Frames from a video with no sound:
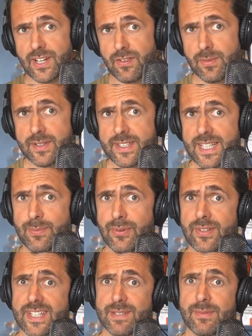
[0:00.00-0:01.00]
of delve a bit
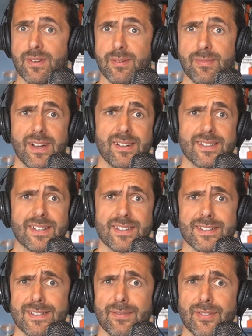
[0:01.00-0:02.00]
deeper on some. Um,
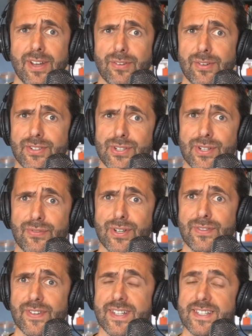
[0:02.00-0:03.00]
because ah, I've got, I've got two or
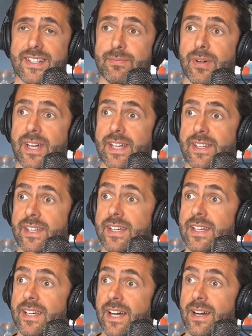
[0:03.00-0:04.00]
three things in my head.
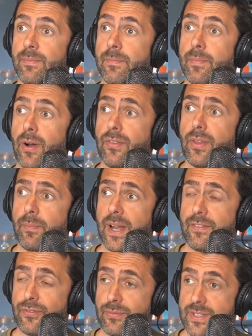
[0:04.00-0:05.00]
But on the
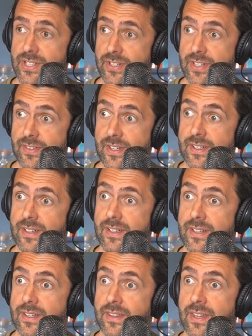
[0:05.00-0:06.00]
platform side of it,
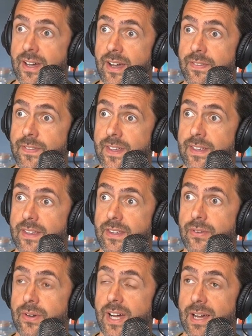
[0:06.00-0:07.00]
that I think
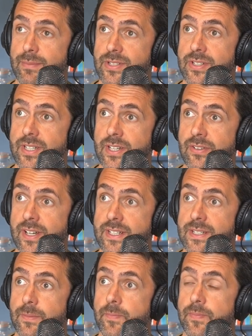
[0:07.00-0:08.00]
you're absolutely
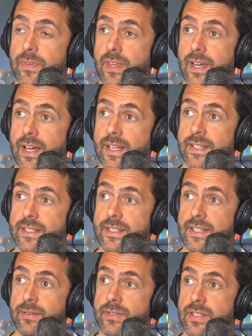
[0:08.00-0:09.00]
correct. And
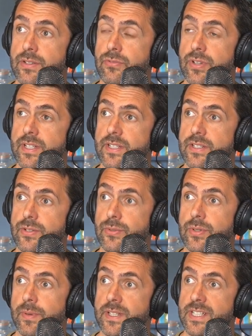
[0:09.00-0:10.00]
there was a great
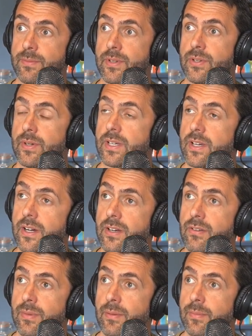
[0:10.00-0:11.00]
talk by someone who I
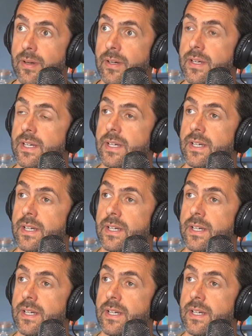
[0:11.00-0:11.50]
can't remember.